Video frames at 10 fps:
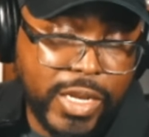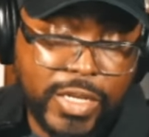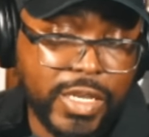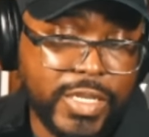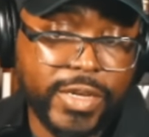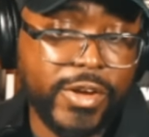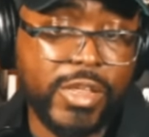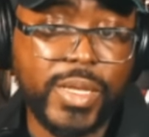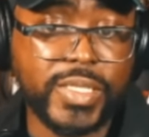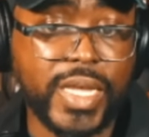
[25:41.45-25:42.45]
That doesn't necessarily
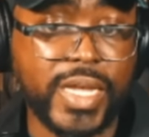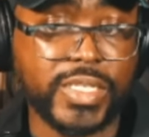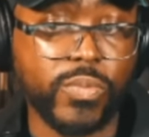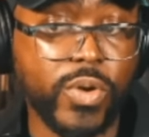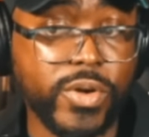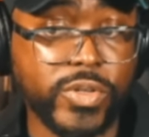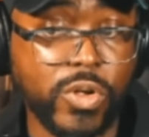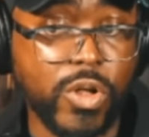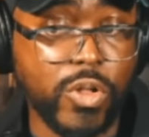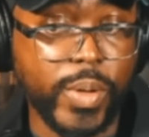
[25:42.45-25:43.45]
mean signs and wonders
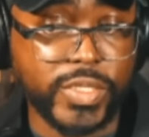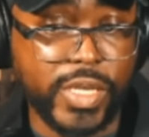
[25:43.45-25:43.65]
are always